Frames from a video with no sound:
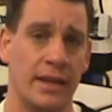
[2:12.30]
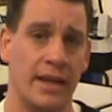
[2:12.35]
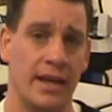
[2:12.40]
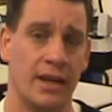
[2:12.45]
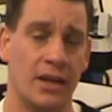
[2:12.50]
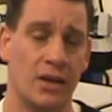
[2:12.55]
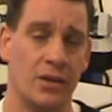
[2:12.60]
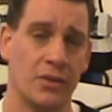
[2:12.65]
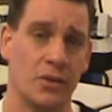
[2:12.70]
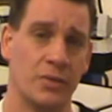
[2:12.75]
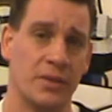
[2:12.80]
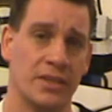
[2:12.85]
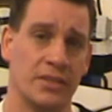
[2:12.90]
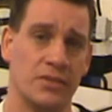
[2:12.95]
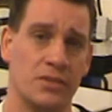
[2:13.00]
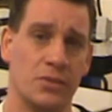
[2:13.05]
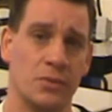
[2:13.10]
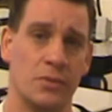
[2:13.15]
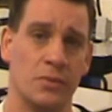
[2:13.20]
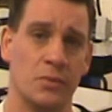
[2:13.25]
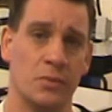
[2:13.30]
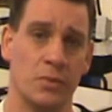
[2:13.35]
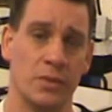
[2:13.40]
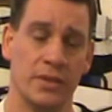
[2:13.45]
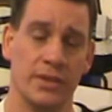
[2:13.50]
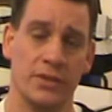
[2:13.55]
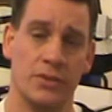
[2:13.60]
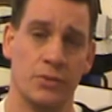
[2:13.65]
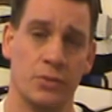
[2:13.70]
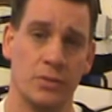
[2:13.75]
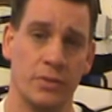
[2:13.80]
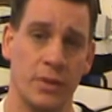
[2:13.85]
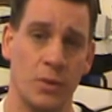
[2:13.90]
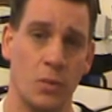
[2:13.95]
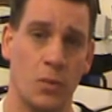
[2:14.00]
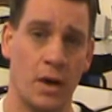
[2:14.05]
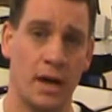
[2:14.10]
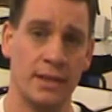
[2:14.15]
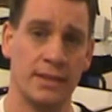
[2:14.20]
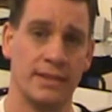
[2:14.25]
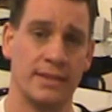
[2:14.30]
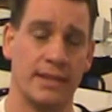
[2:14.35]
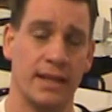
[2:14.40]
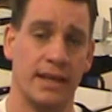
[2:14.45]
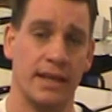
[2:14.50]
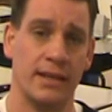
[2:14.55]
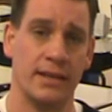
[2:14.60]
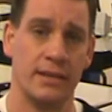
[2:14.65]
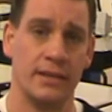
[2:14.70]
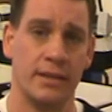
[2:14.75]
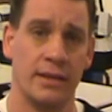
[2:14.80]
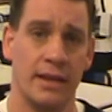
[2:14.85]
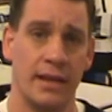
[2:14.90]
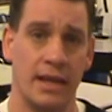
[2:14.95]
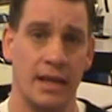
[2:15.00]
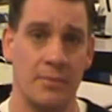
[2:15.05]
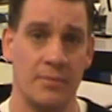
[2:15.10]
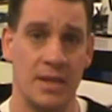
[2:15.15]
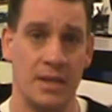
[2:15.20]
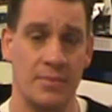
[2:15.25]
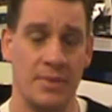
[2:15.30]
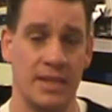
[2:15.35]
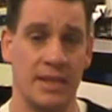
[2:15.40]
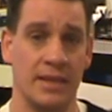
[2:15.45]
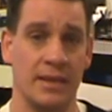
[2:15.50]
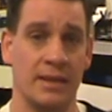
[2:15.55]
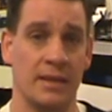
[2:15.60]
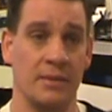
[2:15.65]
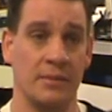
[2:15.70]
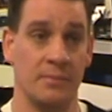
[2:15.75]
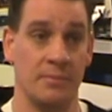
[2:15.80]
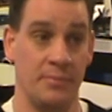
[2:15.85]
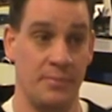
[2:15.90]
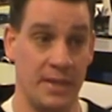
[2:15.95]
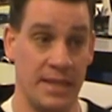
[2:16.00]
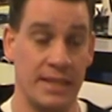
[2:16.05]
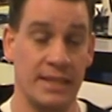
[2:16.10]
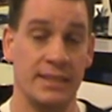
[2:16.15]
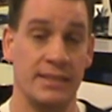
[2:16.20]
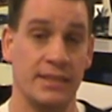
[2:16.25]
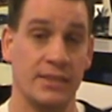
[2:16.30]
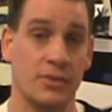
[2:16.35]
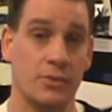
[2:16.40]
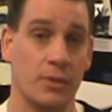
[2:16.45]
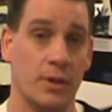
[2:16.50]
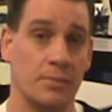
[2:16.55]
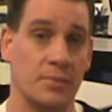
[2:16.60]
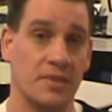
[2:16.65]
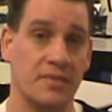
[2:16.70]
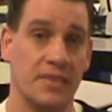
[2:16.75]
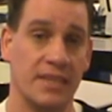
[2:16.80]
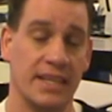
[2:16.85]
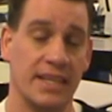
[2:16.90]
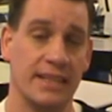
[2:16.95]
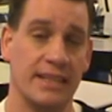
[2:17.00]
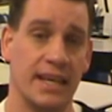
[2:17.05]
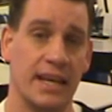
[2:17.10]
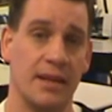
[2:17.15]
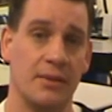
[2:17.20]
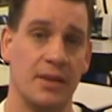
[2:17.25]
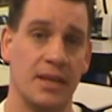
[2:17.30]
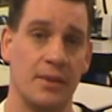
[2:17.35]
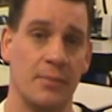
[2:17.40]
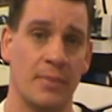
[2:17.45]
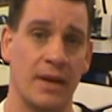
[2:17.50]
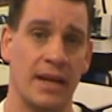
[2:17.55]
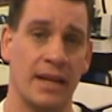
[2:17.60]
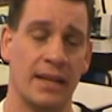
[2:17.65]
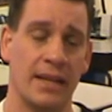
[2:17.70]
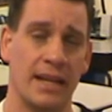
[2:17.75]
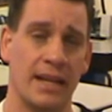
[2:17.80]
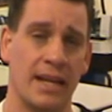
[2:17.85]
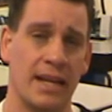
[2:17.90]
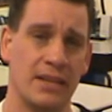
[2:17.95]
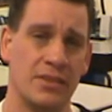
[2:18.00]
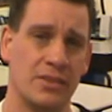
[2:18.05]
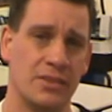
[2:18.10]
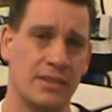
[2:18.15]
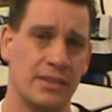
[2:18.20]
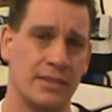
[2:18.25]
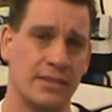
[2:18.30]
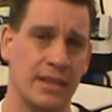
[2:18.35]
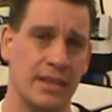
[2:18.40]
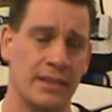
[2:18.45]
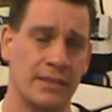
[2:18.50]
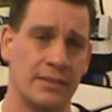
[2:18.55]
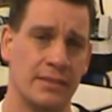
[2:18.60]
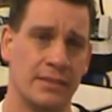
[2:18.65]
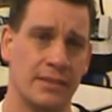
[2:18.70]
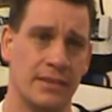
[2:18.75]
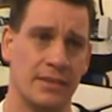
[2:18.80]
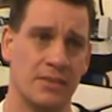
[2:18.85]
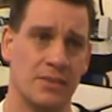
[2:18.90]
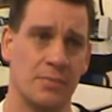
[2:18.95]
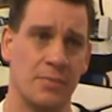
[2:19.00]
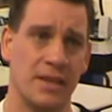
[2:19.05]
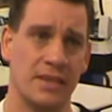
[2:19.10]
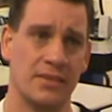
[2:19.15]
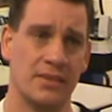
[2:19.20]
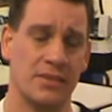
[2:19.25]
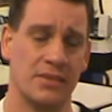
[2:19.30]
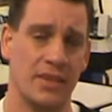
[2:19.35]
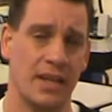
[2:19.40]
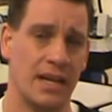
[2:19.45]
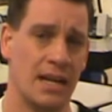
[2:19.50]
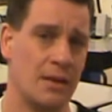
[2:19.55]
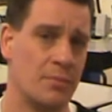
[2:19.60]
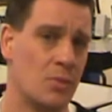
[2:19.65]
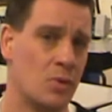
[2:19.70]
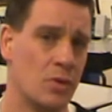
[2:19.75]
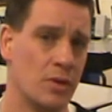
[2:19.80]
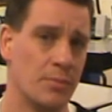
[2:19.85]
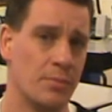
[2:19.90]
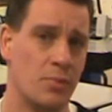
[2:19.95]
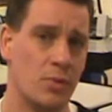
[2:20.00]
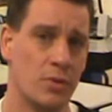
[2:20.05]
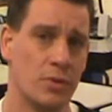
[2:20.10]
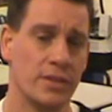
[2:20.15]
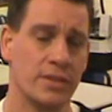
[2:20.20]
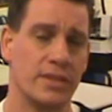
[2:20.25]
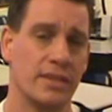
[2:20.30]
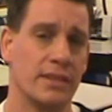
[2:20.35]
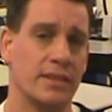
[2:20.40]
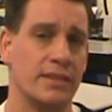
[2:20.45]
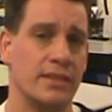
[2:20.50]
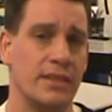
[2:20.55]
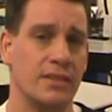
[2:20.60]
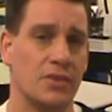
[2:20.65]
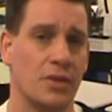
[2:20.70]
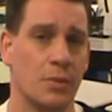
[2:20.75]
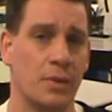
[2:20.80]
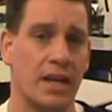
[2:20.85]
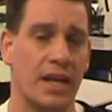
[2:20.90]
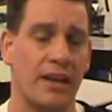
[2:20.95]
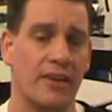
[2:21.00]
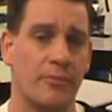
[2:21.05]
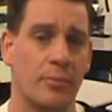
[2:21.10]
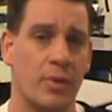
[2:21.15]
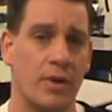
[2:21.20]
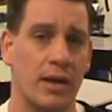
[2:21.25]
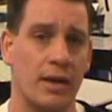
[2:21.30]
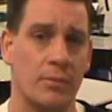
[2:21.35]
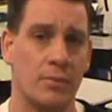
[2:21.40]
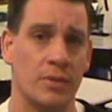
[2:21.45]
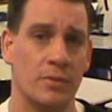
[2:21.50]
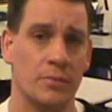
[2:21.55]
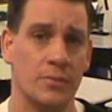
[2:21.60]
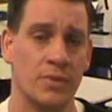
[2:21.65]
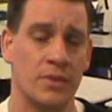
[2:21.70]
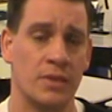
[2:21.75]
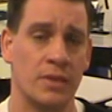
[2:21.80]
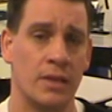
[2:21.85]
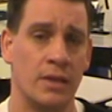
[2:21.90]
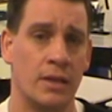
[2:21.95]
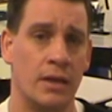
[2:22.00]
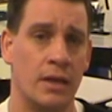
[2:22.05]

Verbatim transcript: And although the student really truly wants that, and maybe being disruptive to get that need met, it actually sends this message that I'm more important to the teacher when I have problems.